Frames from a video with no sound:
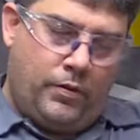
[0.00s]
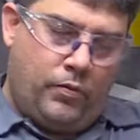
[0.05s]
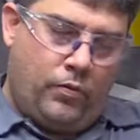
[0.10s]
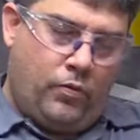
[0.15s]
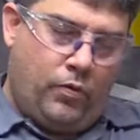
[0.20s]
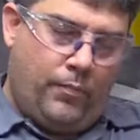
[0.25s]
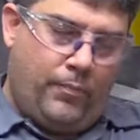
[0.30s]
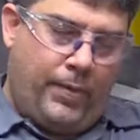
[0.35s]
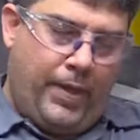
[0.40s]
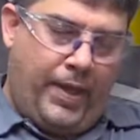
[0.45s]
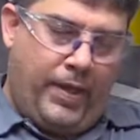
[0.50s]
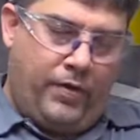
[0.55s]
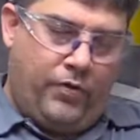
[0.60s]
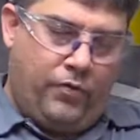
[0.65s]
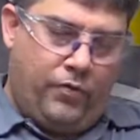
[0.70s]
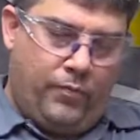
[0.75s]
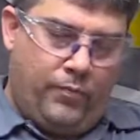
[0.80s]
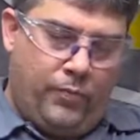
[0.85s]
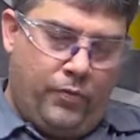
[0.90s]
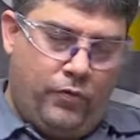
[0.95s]
or bend
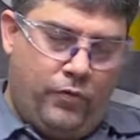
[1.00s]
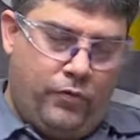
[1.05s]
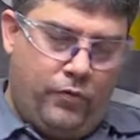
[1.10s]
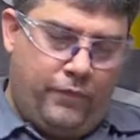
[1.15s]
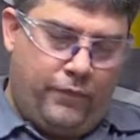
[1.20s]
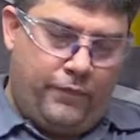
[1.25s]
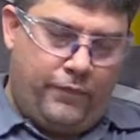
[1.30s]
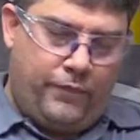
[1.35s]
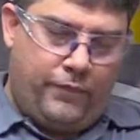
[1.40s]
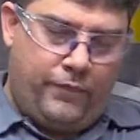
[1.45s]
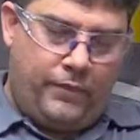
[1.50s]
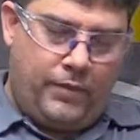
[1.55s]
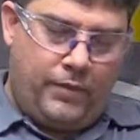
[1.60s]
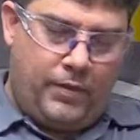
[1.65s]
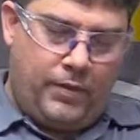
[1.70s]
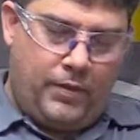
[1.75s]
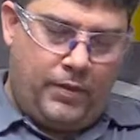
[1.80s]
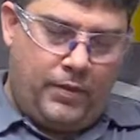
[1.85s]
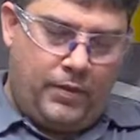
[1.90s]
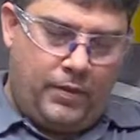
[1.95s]
or move
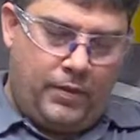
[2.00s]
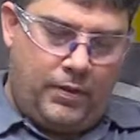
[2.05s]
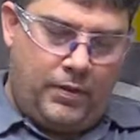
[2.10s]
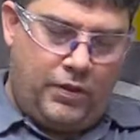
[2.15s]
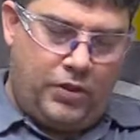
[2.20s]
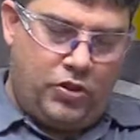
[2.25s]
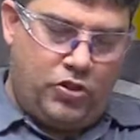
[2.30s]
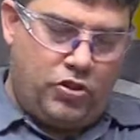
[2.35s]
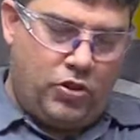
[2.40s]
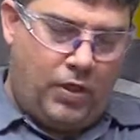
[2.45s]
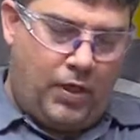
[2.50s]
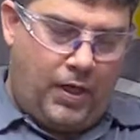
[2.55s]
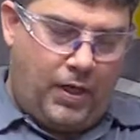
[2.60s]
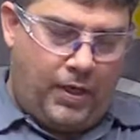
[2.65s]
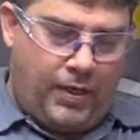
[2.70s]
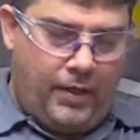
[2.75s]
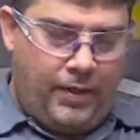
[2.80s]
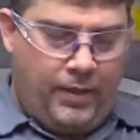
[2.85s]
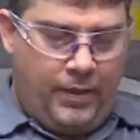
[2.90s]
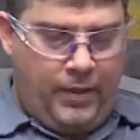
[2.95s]
the
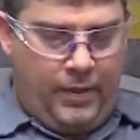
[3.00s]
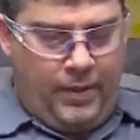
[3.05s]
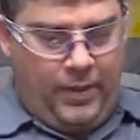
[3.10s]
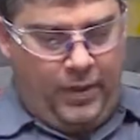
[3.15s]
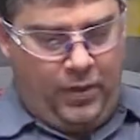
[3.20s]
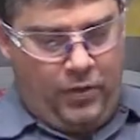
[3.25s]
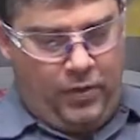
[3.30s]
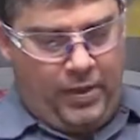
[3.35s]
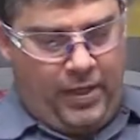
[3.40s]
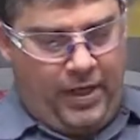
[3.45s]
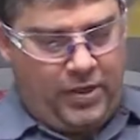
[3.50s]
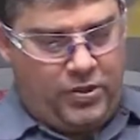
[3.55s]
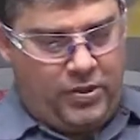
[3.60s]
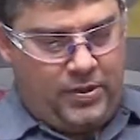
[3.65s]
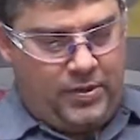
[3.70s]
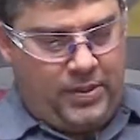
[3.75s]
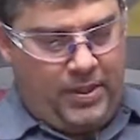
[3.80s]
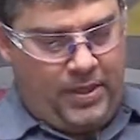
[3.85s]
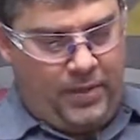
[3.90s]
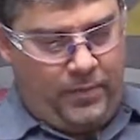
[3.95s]
jaw, and you can
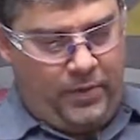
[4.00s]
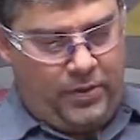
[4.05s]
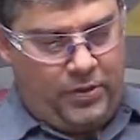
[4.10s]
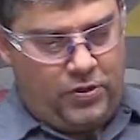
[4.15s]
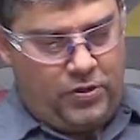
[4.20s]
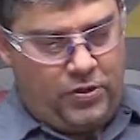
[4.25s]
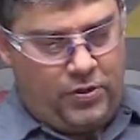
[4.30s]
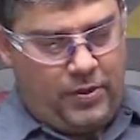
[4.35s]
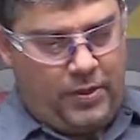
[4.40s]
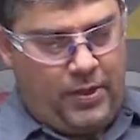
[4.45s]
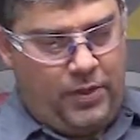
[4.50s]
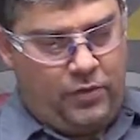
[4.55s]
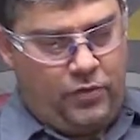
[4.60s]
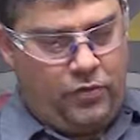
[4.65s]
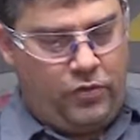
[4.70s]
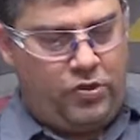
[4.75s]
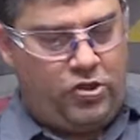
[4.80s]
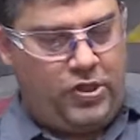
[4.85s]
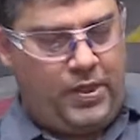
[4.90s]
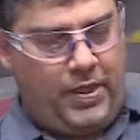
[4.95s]
actually damage
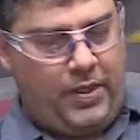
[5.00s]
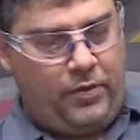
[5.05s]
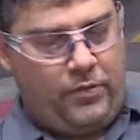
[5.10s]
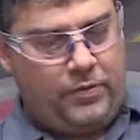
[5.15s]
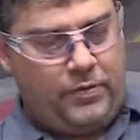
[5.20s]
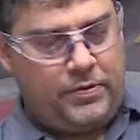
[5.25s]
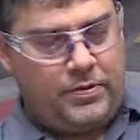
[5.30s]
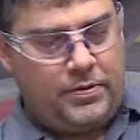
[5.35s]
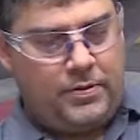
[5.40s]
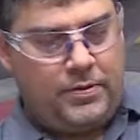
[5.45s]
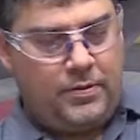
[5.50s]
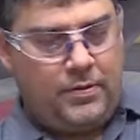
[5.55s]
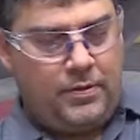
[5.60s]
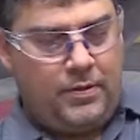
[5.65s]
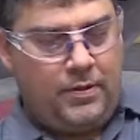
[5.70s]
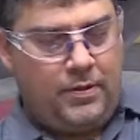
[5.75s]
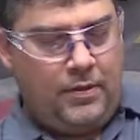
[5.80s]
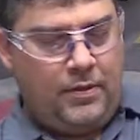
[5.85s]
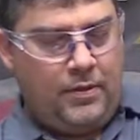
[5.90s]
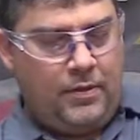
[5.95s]
either the channels
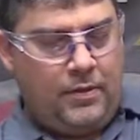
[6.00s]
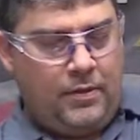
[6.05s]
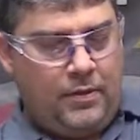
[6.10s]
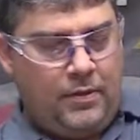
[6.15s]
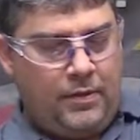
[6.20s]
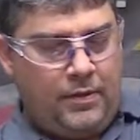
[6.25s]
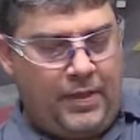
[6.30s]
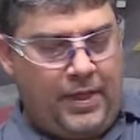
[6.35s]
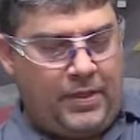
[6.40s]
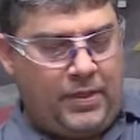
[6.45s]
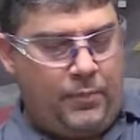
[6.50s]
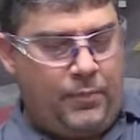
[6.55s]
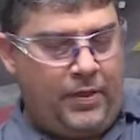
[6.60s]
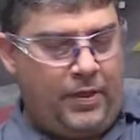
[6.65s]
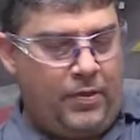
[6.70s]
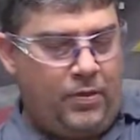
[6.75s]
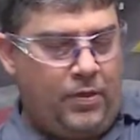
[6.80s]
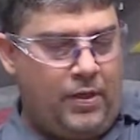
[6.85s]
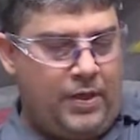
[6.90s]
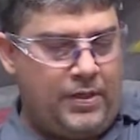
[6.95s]
that the
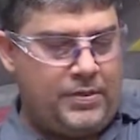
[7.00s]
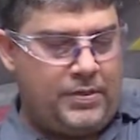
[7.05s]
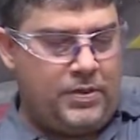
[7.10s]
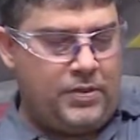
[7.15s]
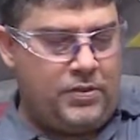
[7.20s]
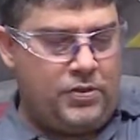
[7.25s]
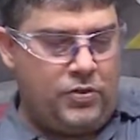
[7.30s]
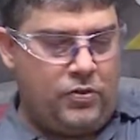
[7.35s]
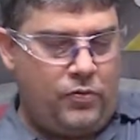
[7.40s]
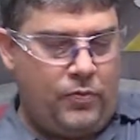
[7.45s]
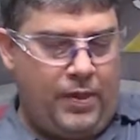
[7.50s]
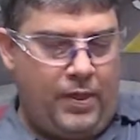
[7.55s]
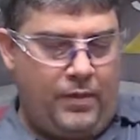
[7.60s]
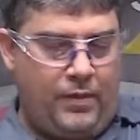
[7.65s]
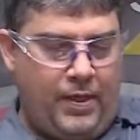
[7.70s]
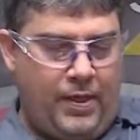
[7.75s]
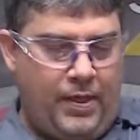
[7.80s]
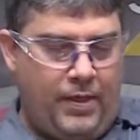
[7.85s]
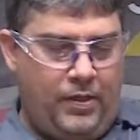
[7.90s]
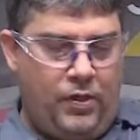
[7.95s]
pin locks into,
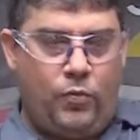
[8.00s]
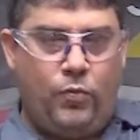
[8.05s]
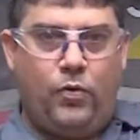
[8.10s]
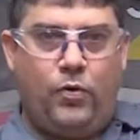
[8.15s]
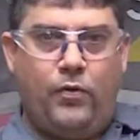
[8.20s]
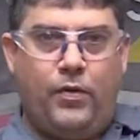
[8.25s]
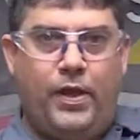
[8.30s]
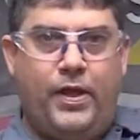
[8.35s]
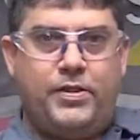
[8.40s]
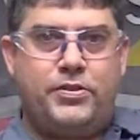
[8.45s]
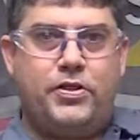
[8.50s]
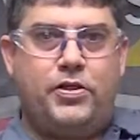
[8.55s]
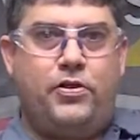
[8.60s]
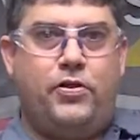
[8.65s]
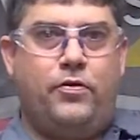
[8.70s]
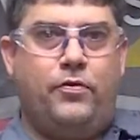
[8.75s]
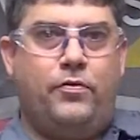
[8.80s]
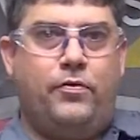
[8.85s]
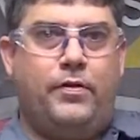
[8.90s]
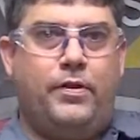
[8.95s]
and then it will not
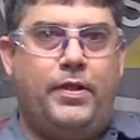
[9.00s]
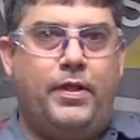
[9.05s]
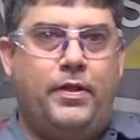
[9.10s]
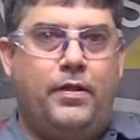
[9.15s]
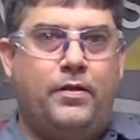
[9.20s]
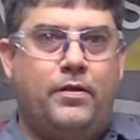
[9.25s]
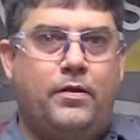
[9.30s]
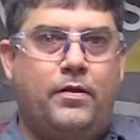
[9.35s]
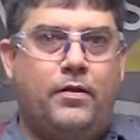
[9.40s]
securely